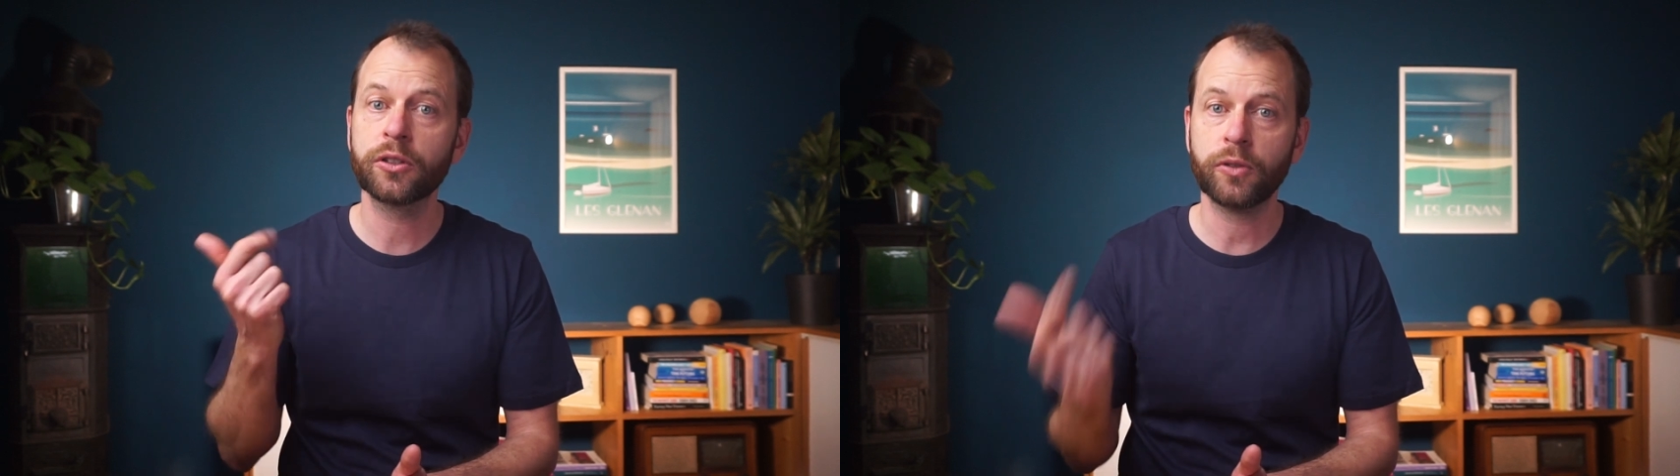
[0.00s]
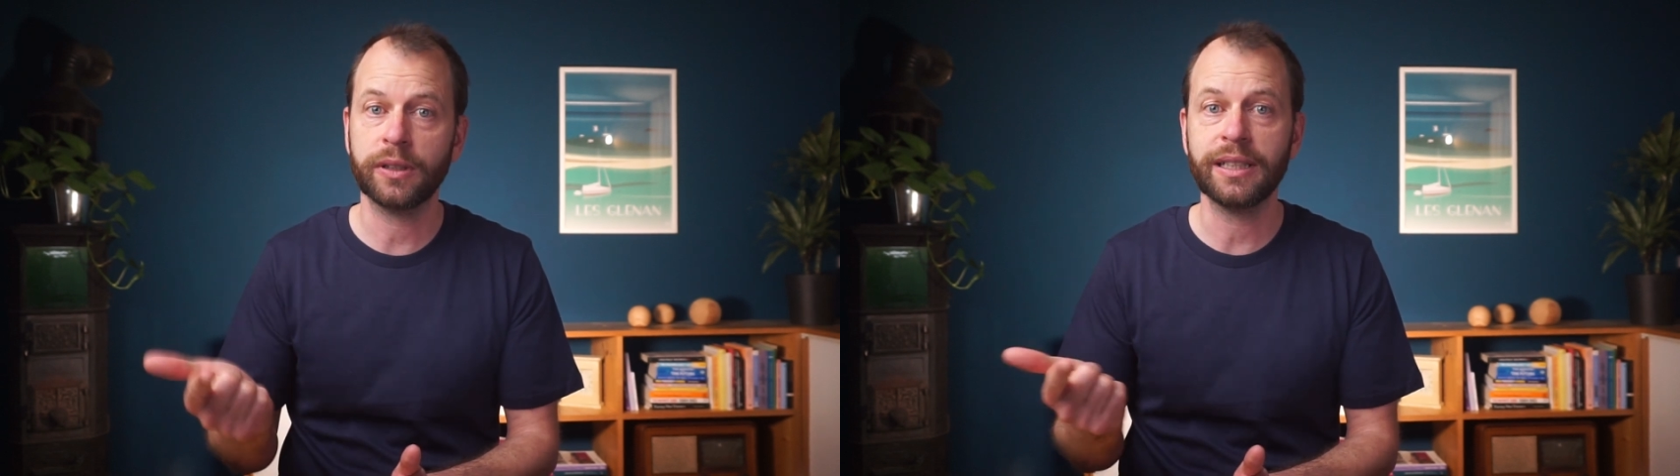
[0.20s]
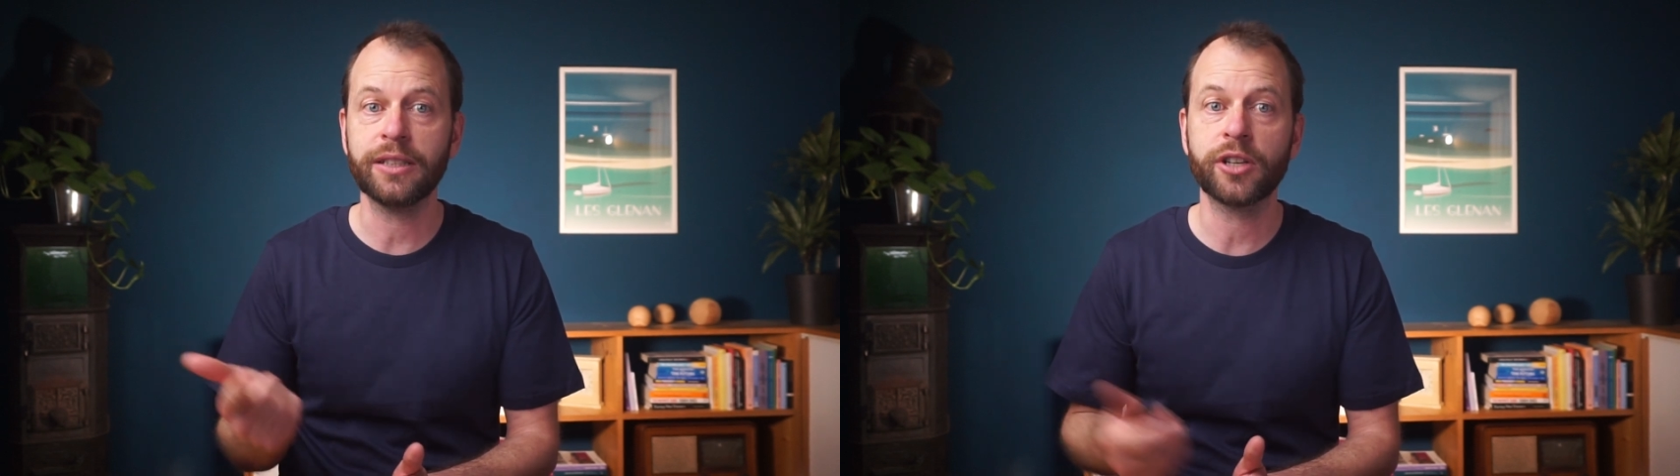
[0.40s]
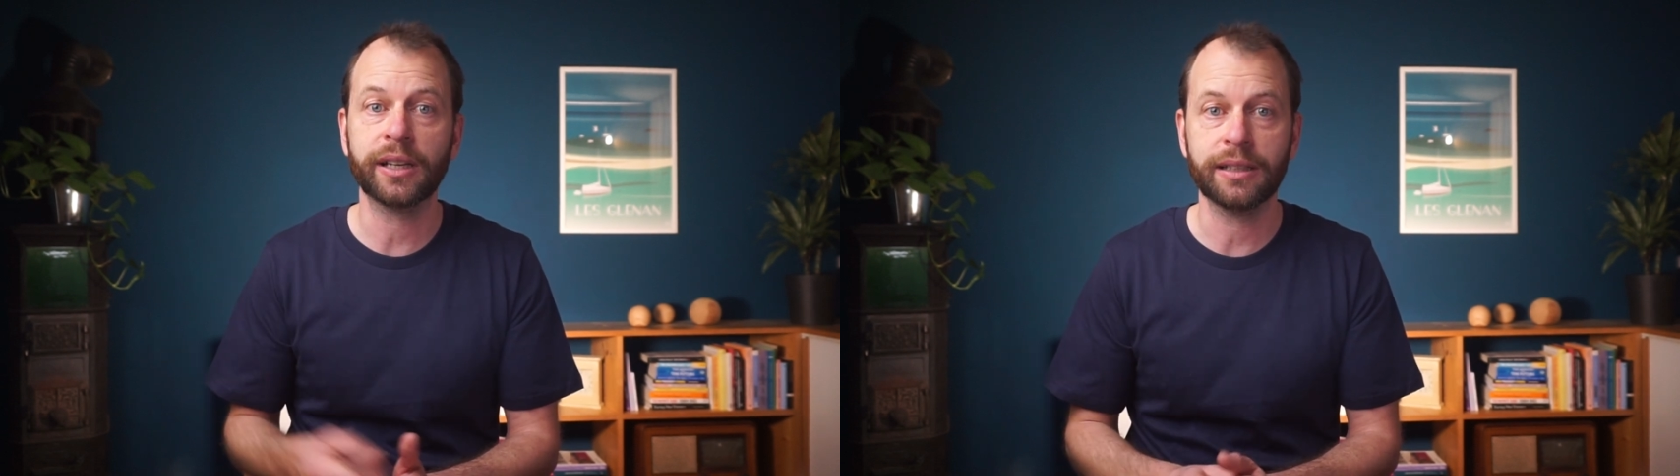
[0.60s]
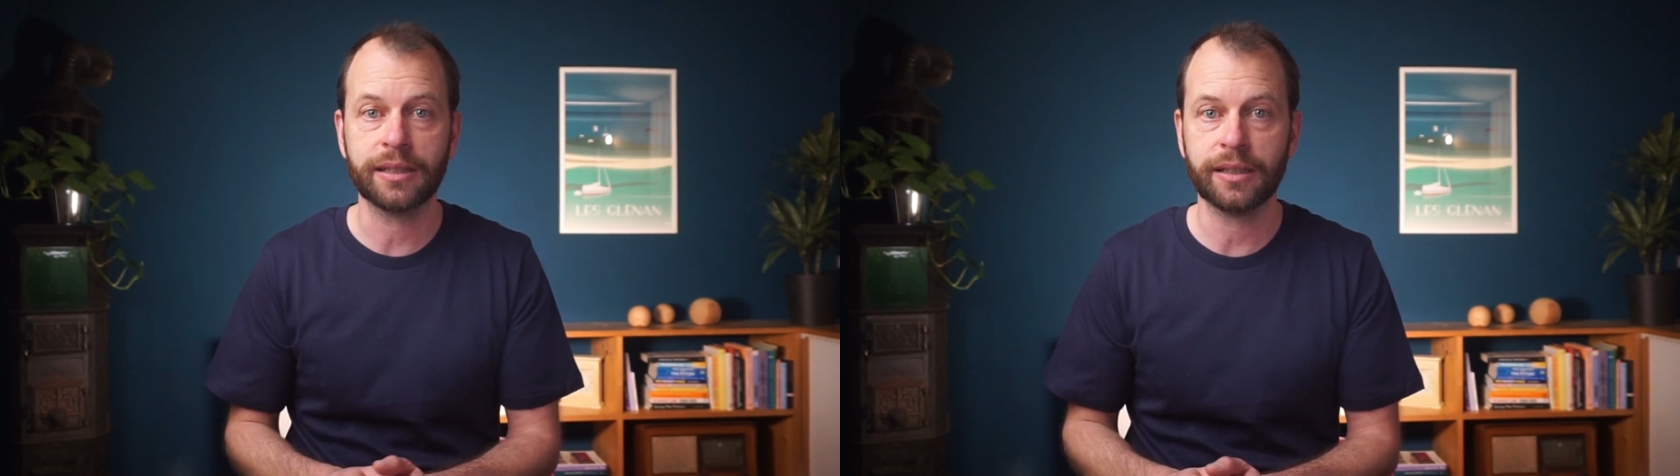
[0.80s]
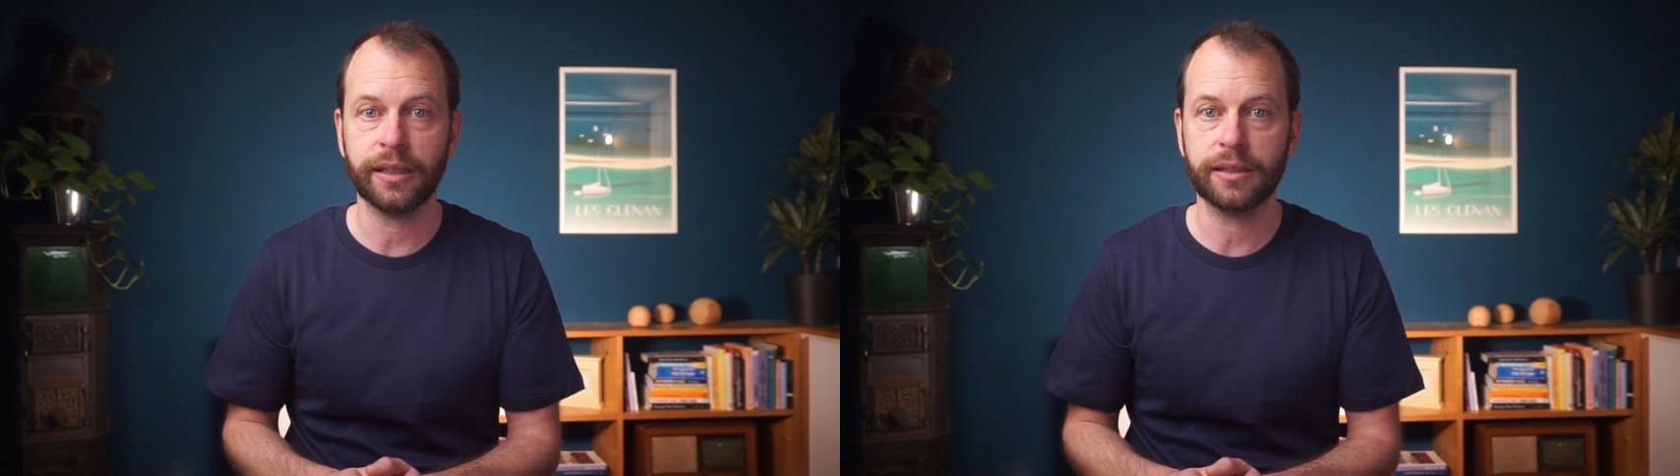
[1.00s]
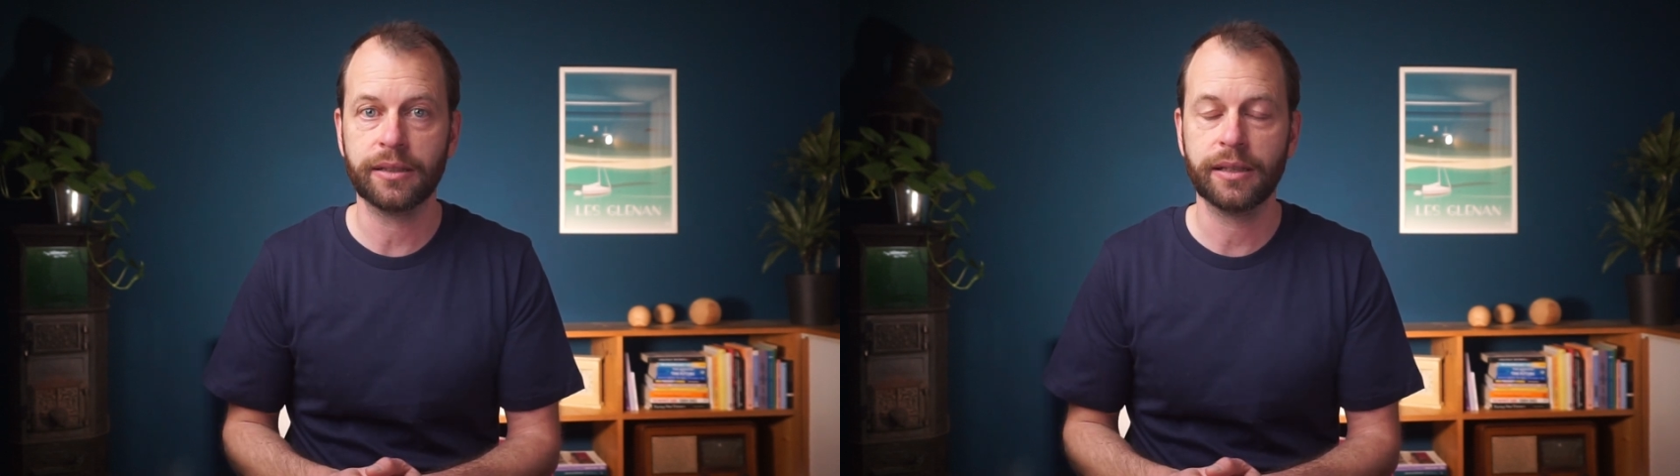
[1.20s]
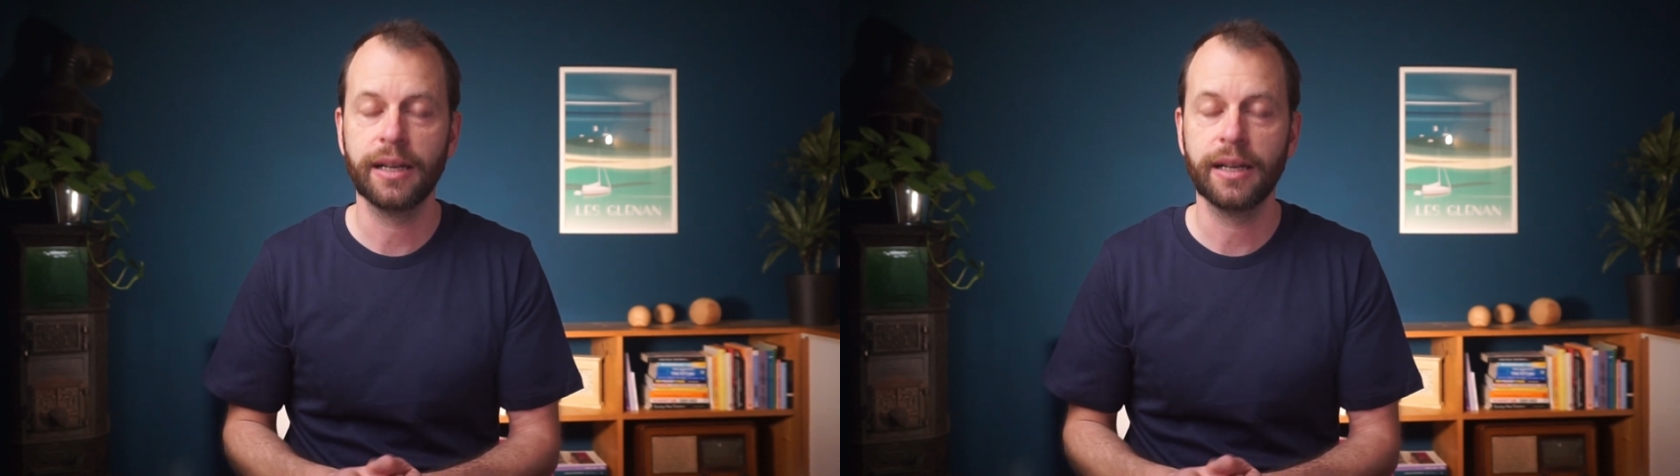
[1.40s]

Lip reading: strategic insights.